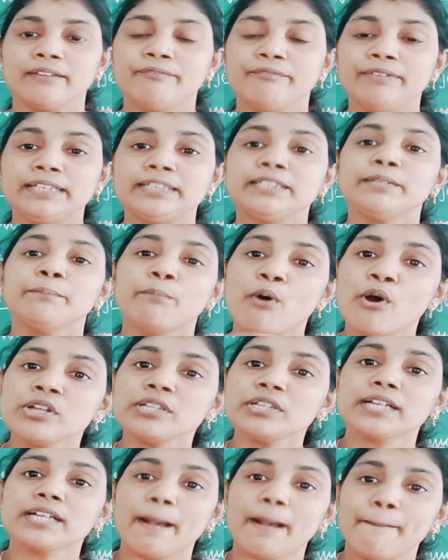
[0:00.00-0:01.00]
with
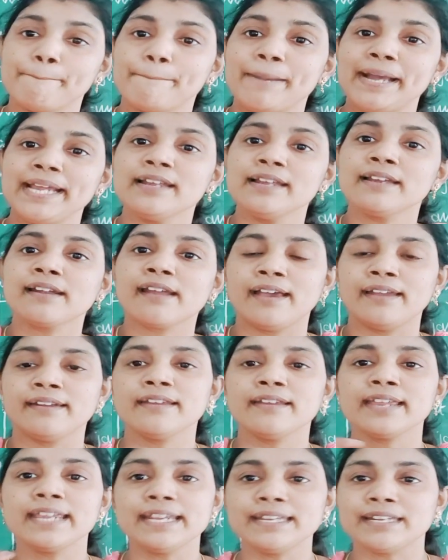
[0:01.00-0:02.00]
both compiler and